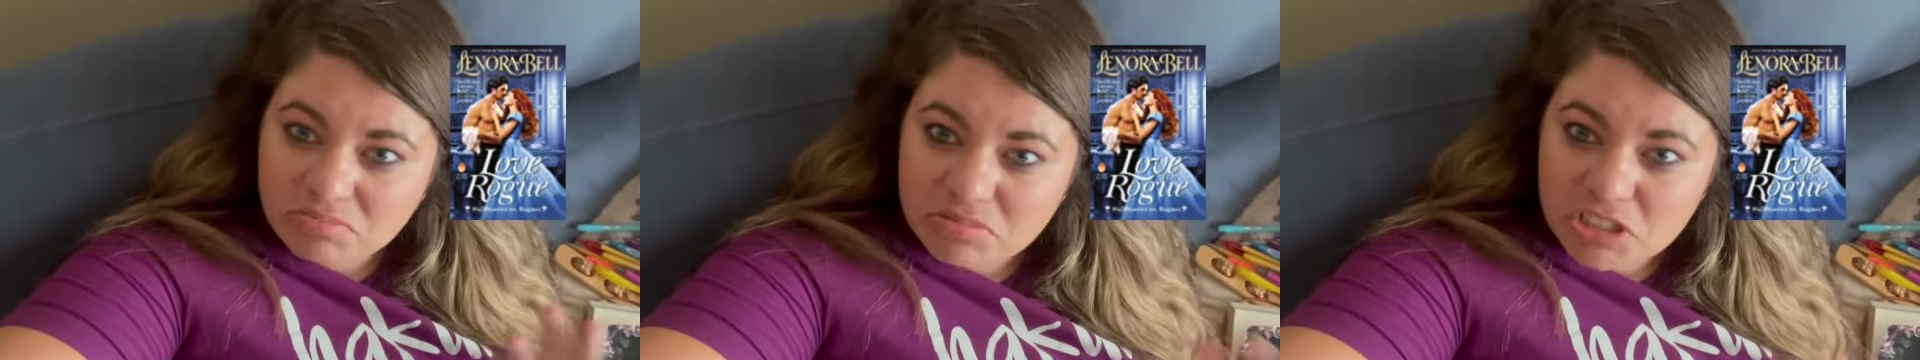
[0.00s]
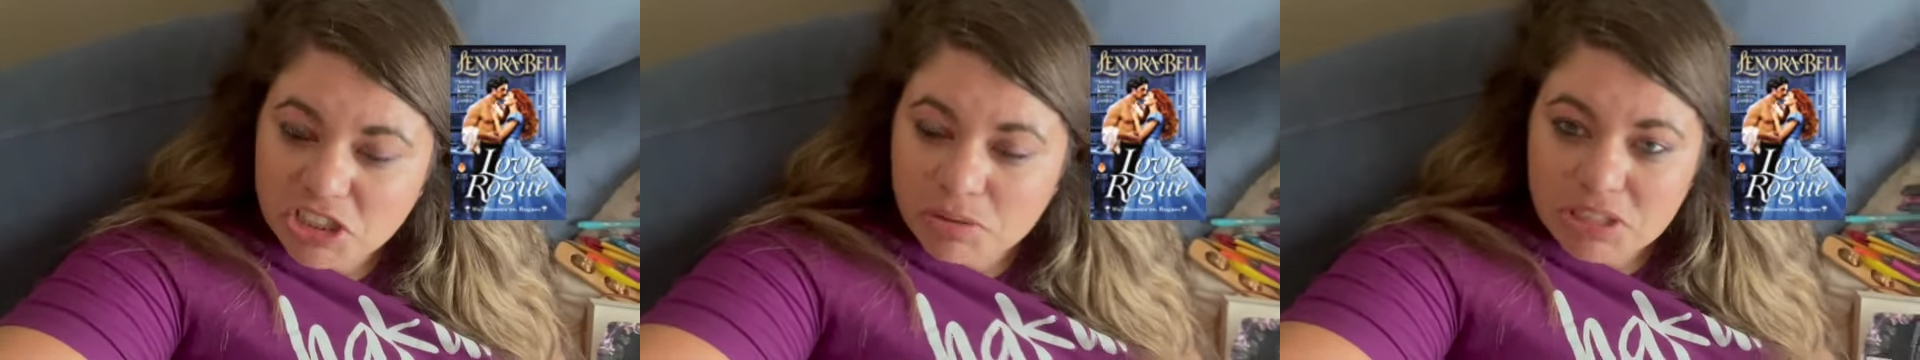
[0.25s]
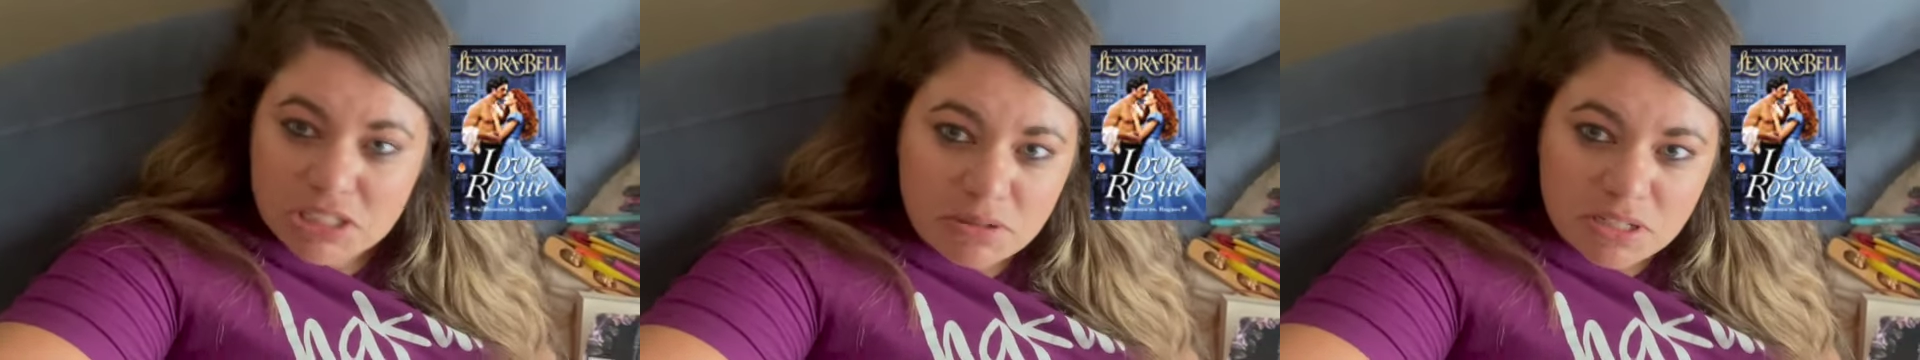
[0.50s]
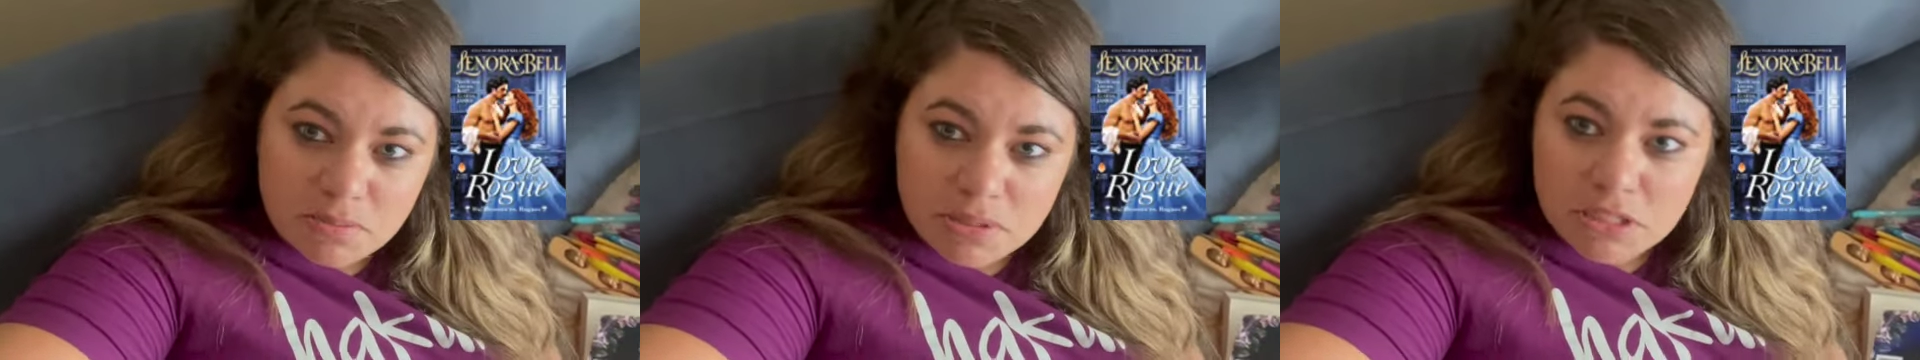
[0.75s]
She wants to be a
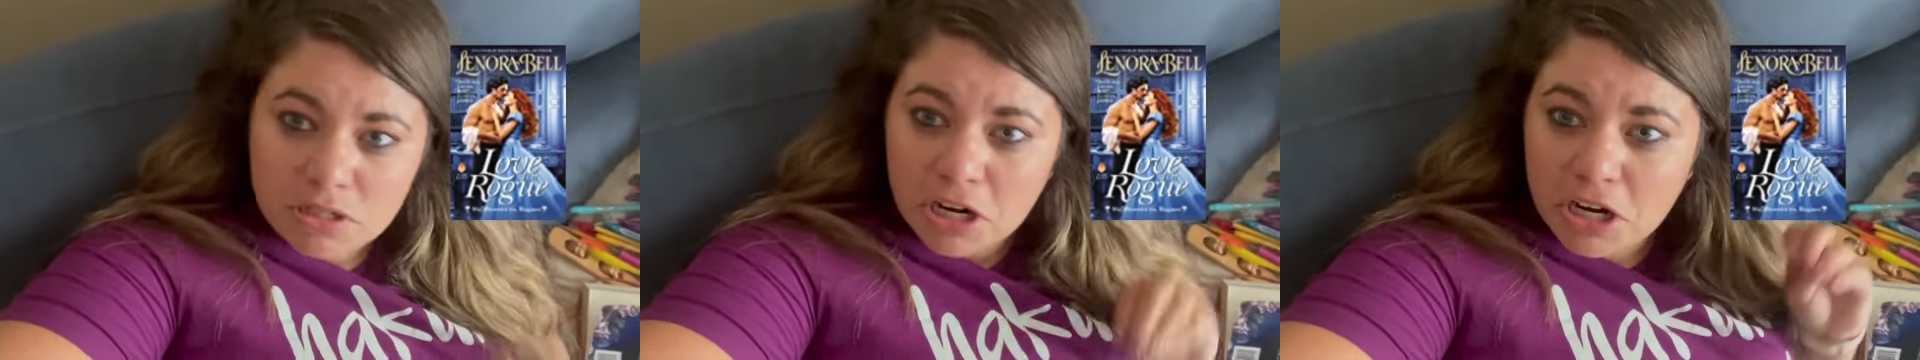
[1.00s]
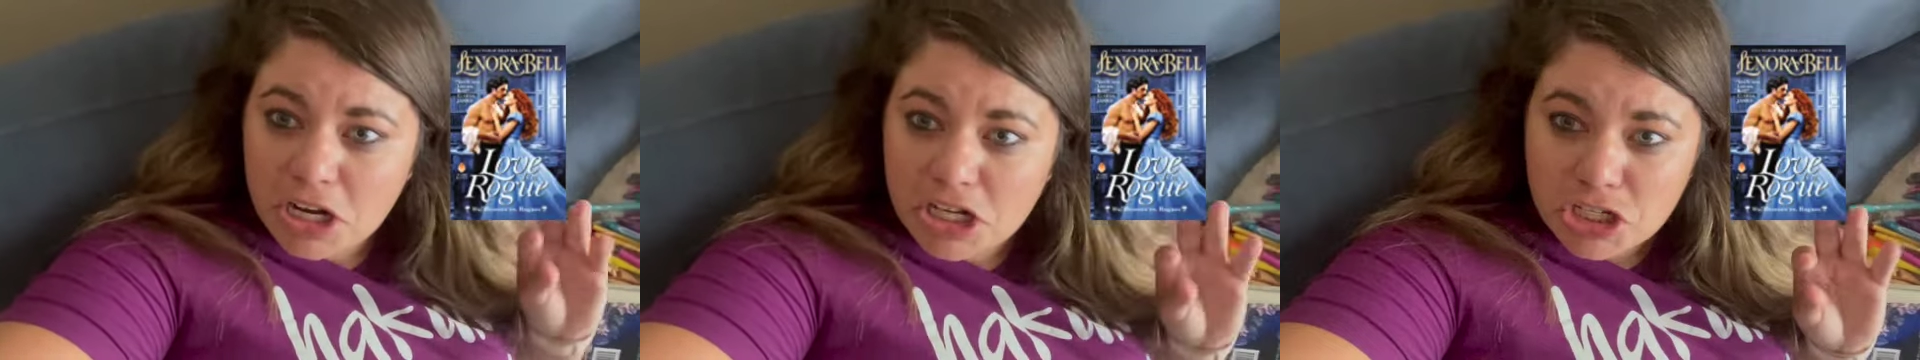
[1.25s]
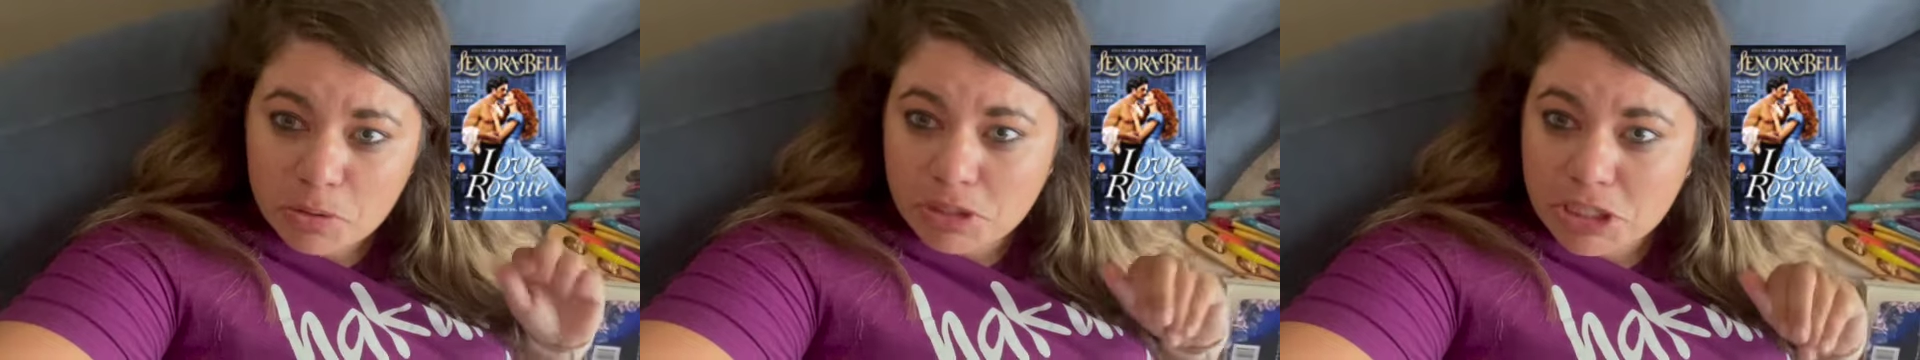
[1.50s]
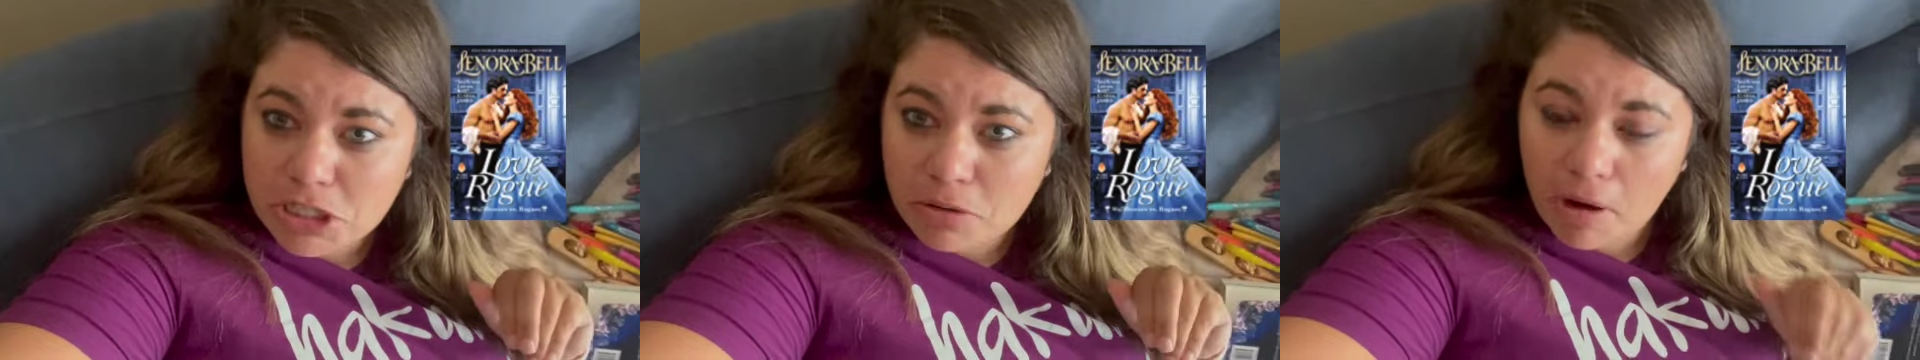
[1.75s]
spinster, and she
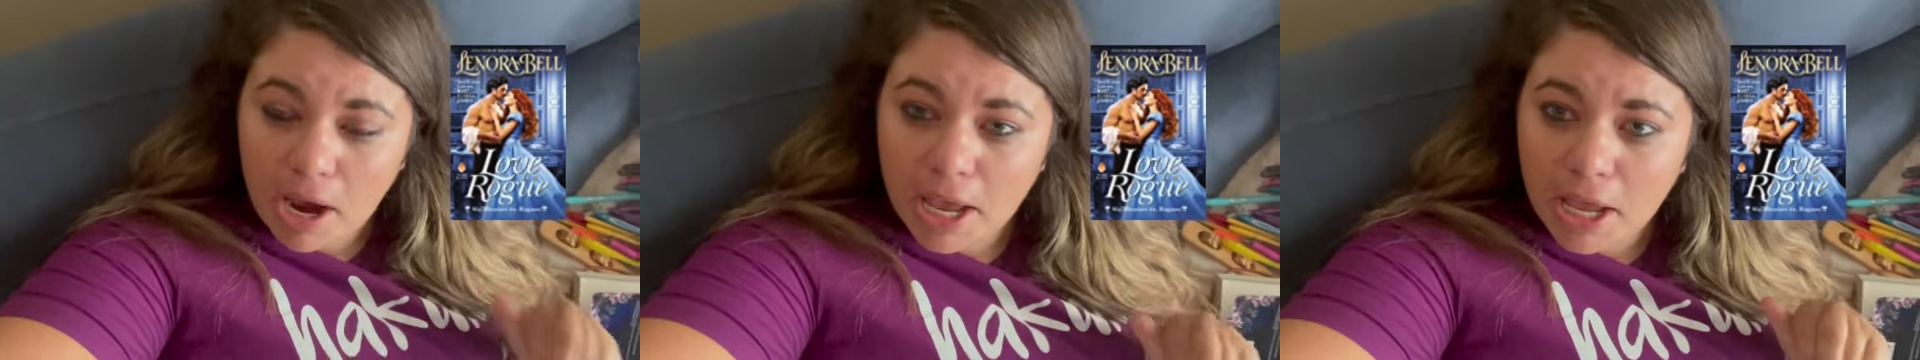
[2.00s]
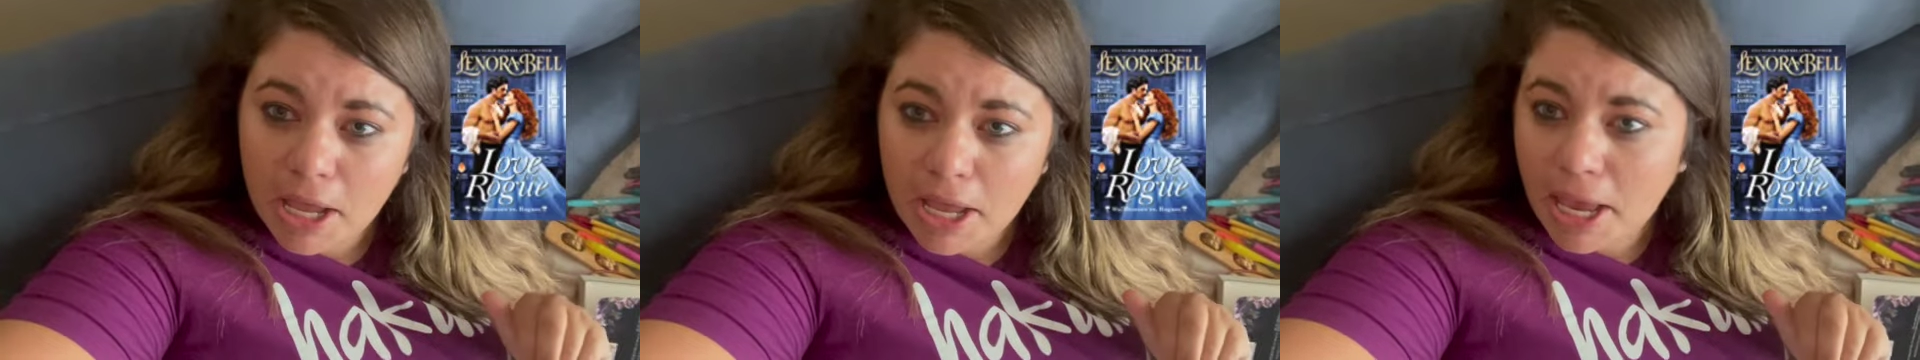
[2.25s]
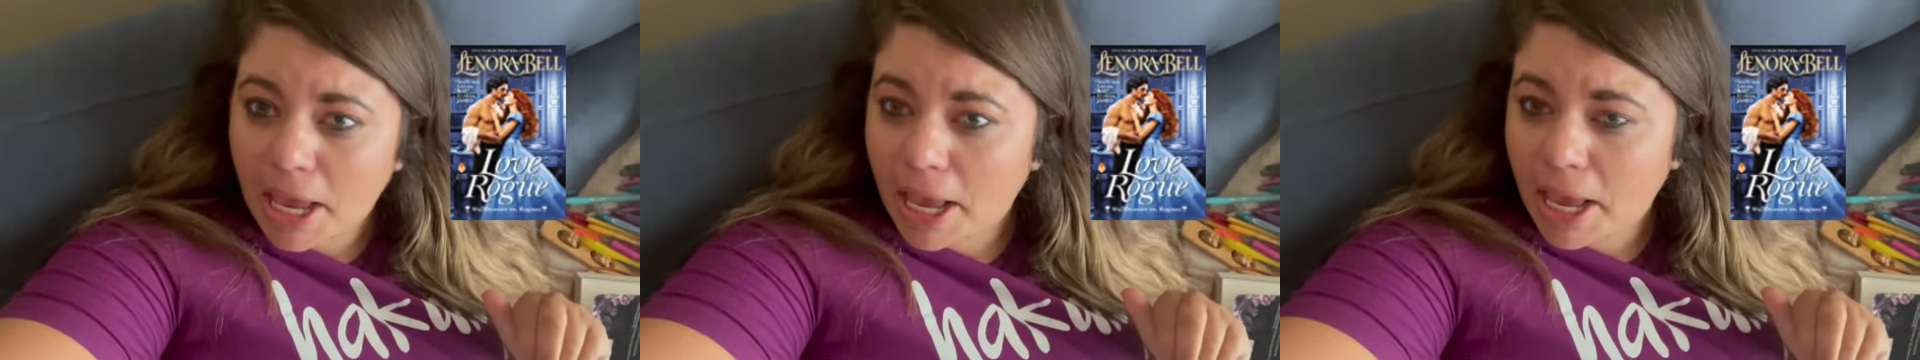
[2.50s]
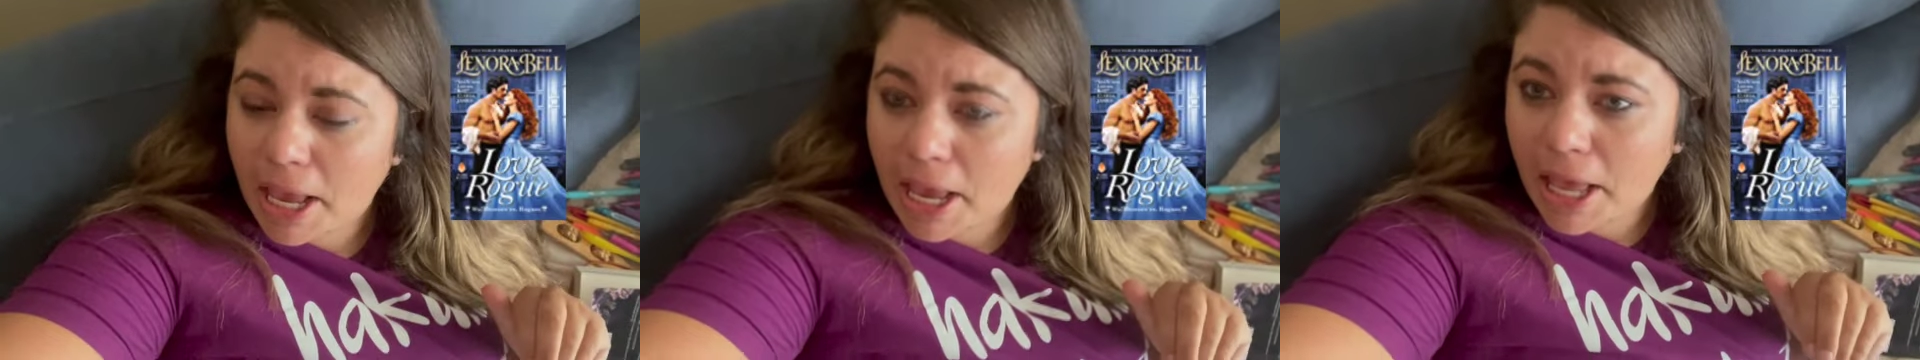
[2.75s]
wants to write
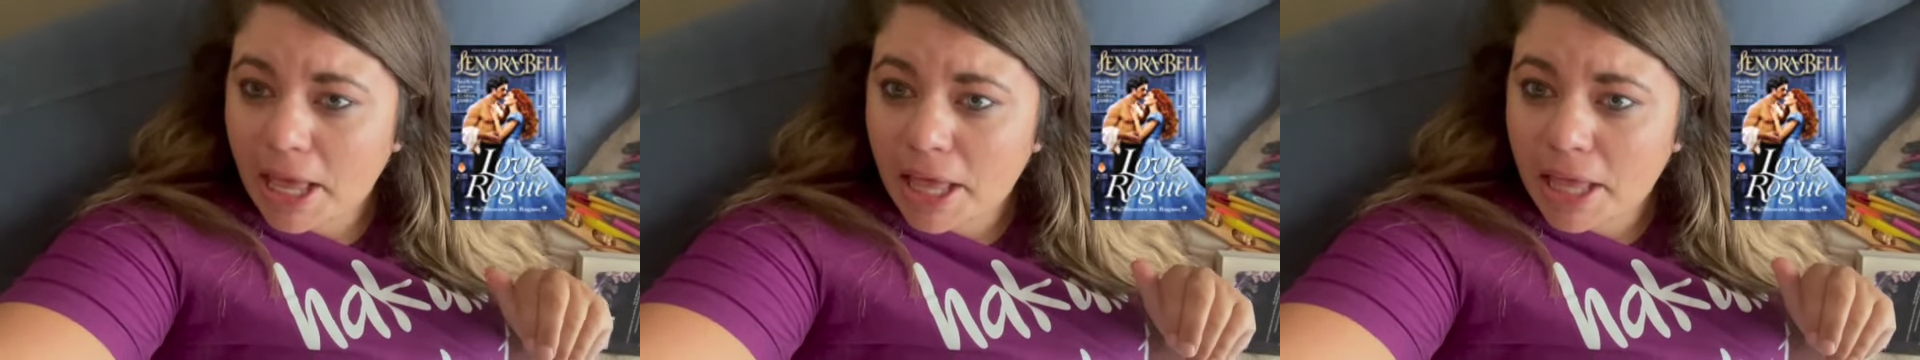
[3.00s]
a